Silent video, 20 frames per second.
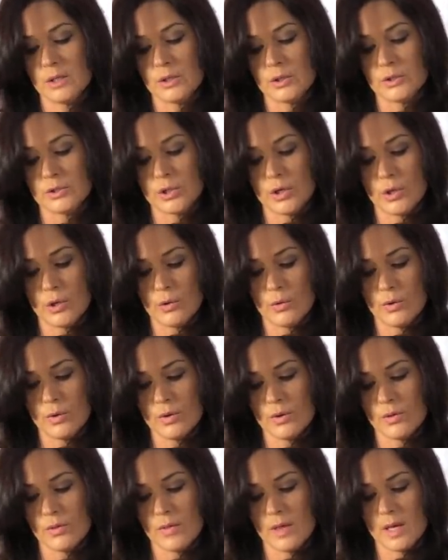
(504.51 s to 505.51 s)
so
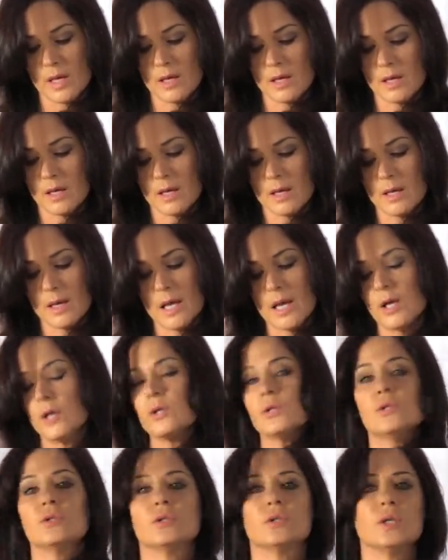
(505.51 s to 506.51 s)
they can get
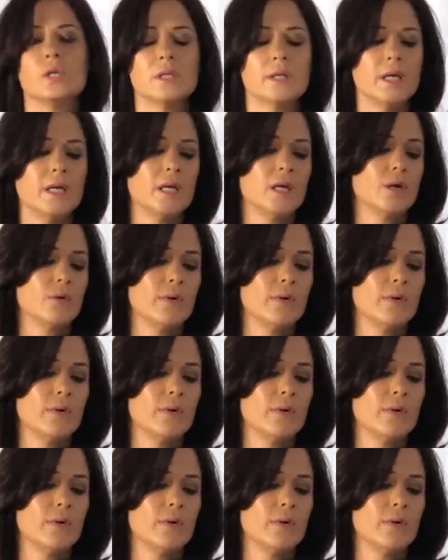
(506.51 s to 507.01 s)
air circulating